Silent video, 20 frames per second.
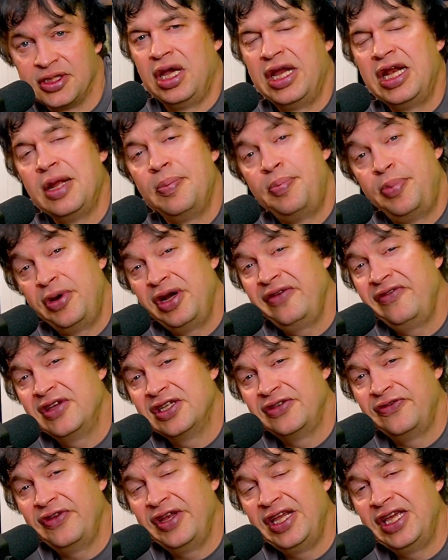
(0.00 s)
In a
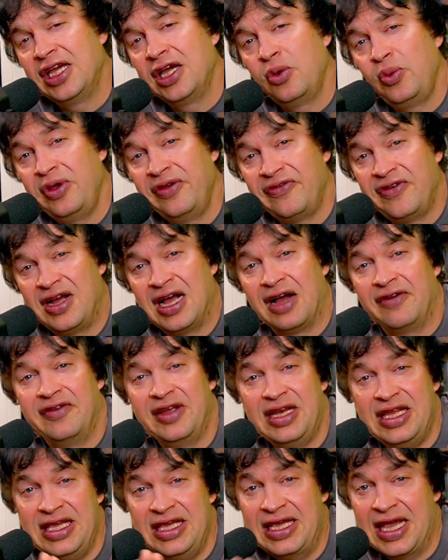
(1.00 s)
previous video, we've
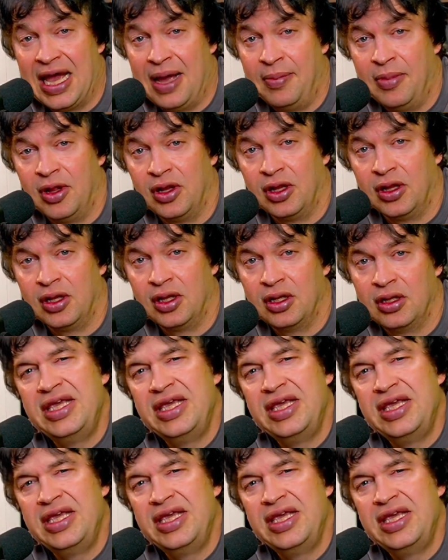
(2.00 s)
covered YAML.